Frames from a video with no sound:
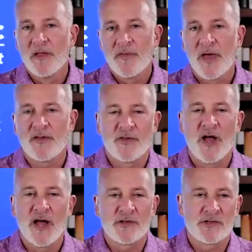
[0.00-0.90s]
that it's
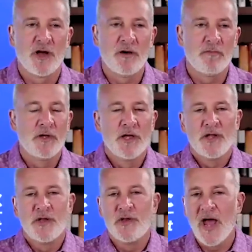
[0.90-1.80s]
not some
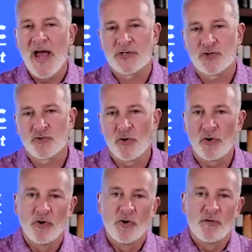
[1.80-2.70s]

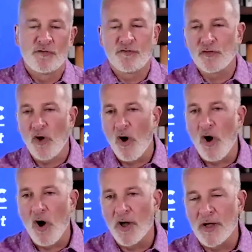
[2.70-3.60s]
natural
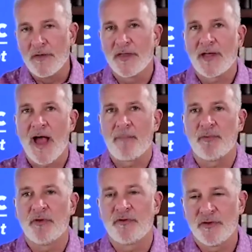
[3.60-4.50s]
flaw in the
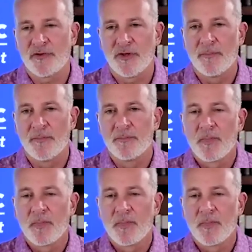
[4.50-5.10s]
capitalist system,